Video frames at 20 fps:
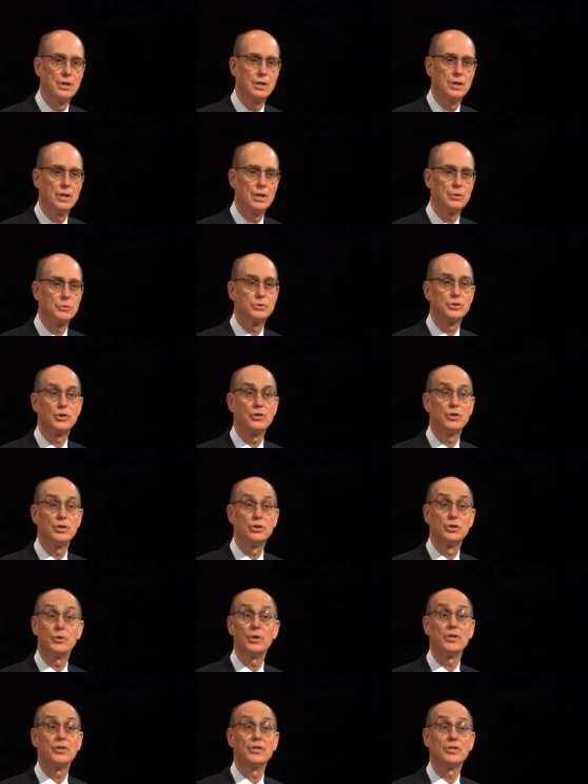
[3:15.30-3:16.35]
It was uh,
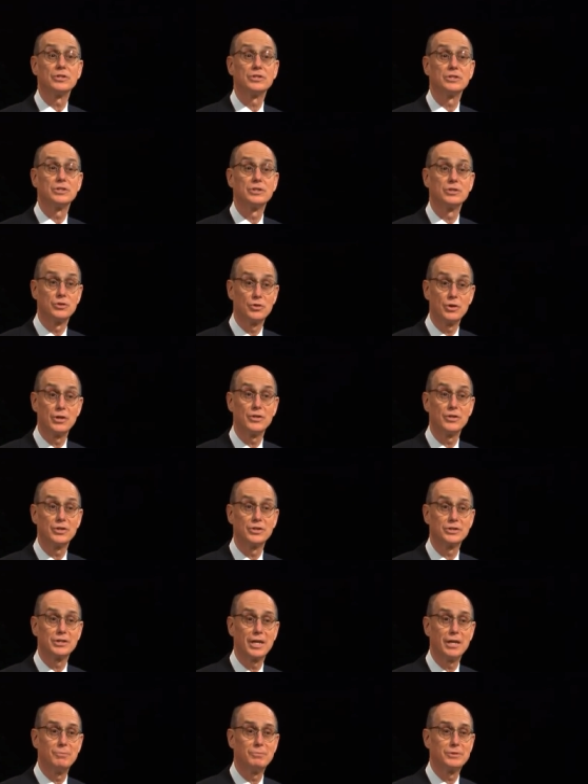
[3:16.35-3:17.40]
doing this, during this
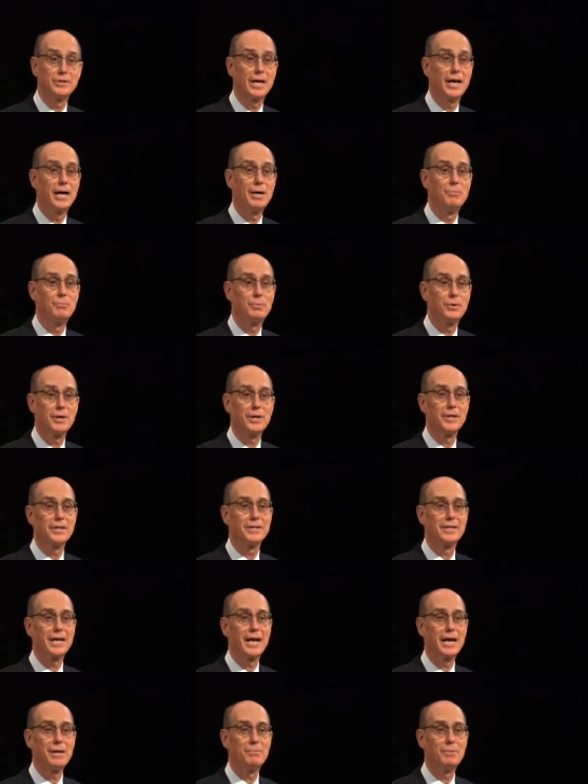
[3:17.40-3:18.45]
same time period
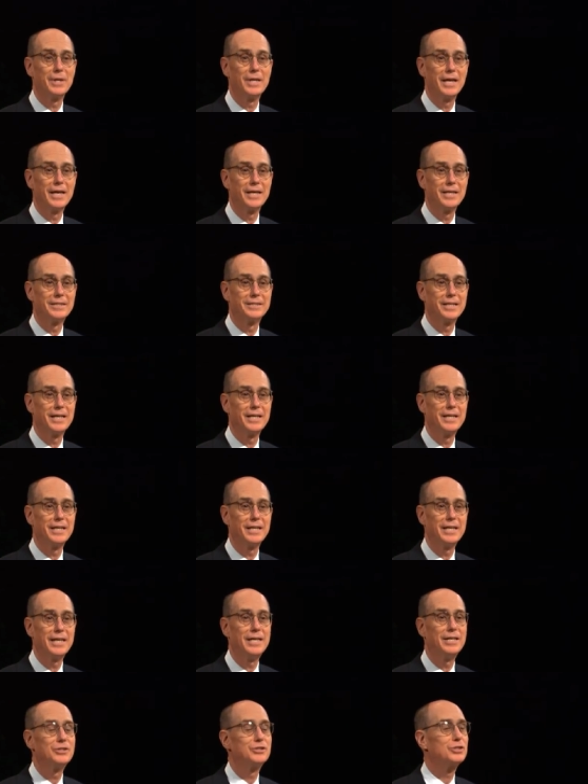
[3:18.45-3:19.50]
that I began attending
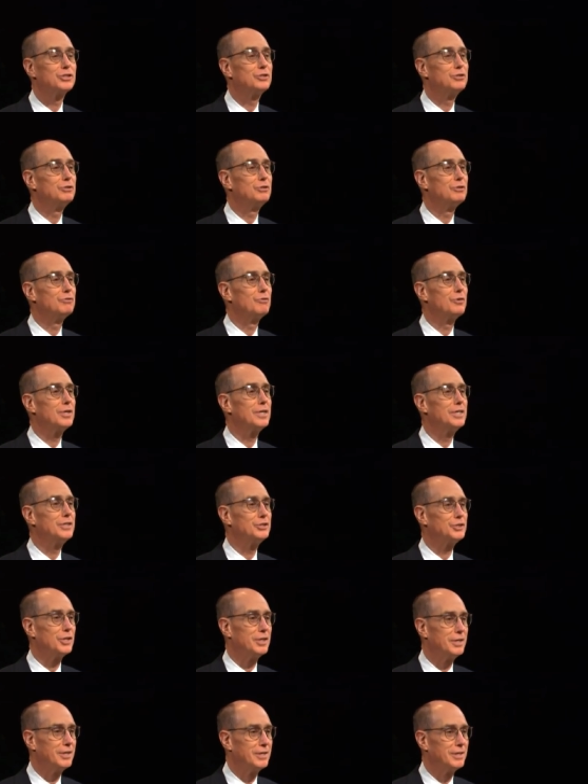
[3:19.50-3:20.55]
Institute of
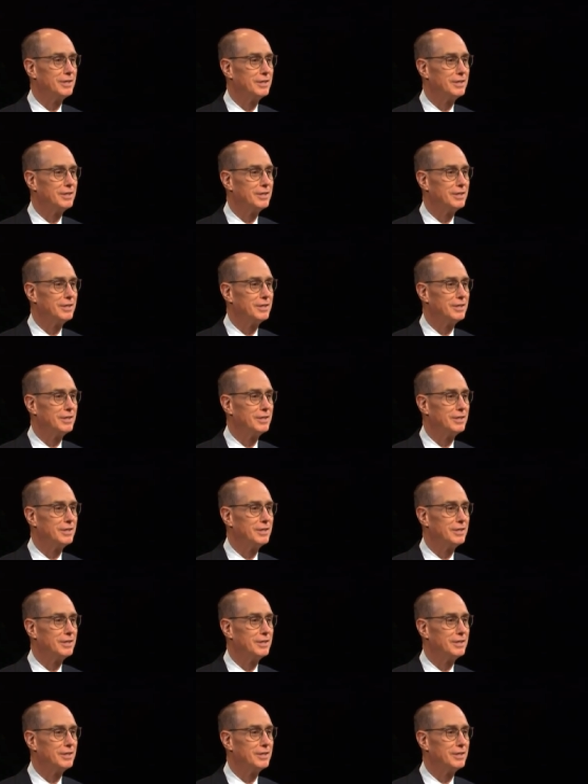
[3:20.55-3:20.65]
Religion.